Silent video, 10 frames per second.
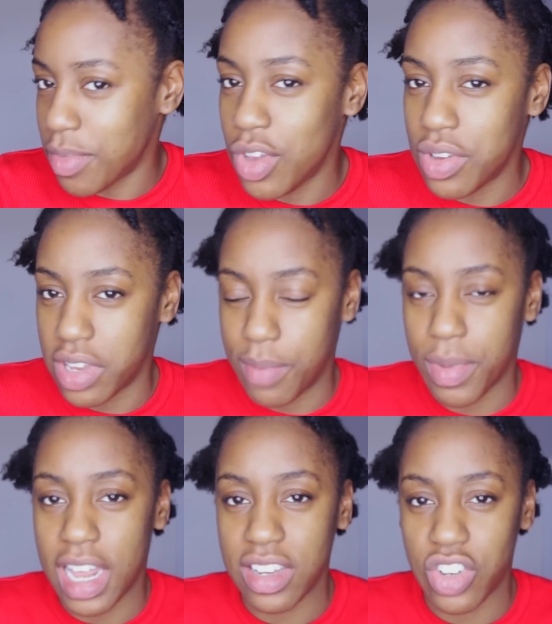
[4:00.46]
I'm using,
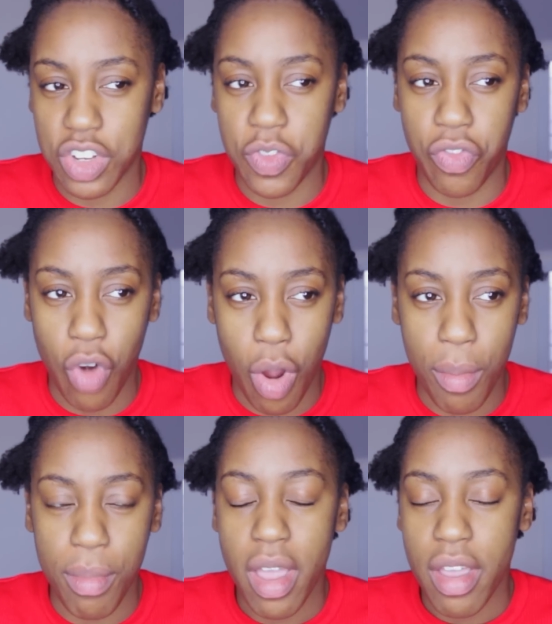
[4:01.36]
but that's just
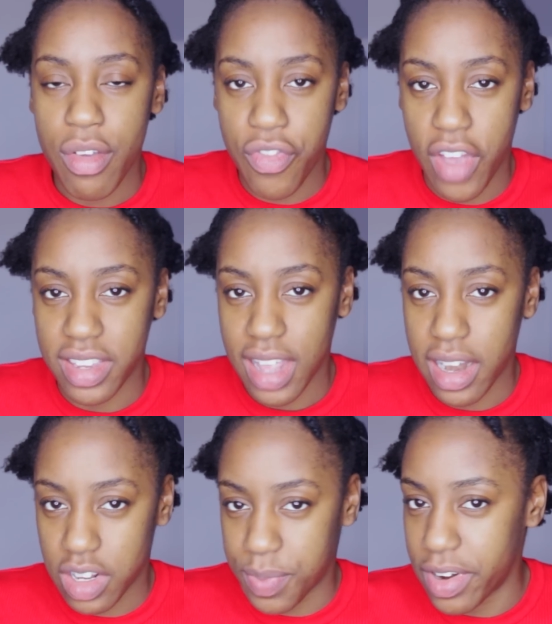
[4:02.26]
from
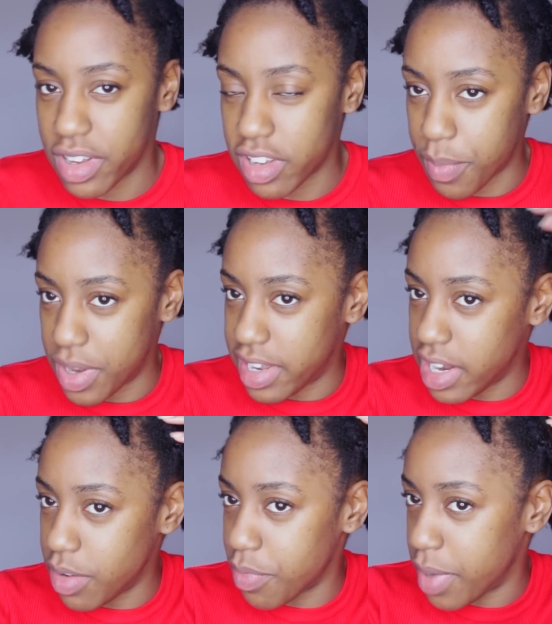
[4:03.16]
first-hand experience. I've been
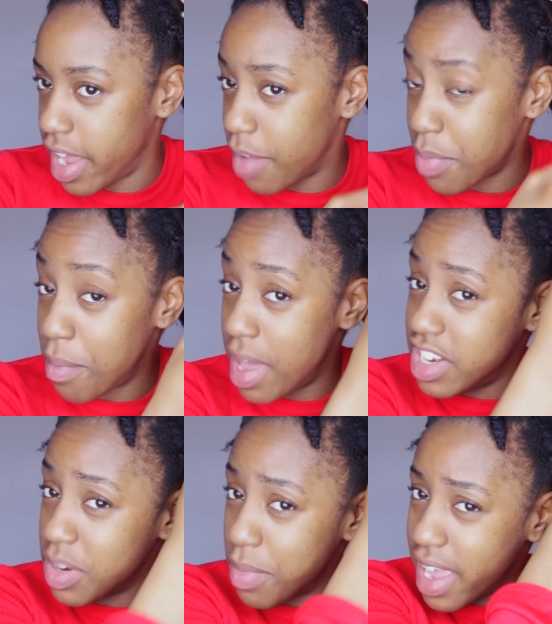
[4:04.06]
dealing with my hair, I've been
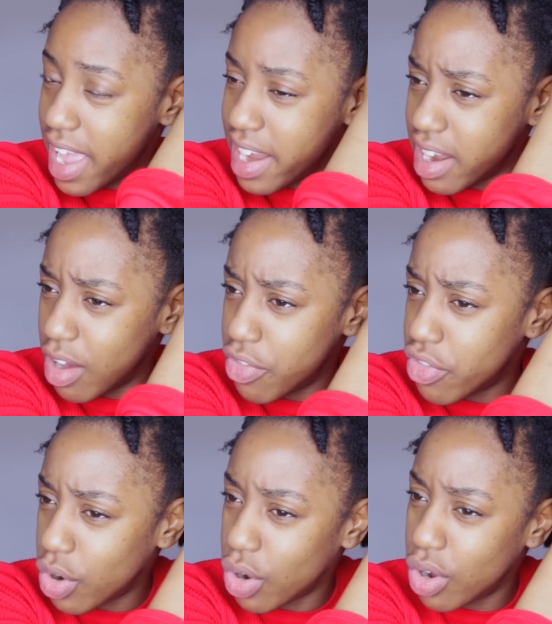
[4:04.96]
managing my hair now
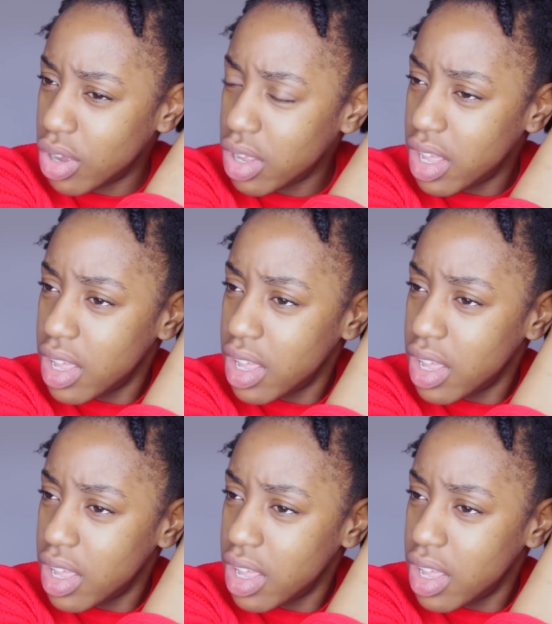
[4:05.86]
for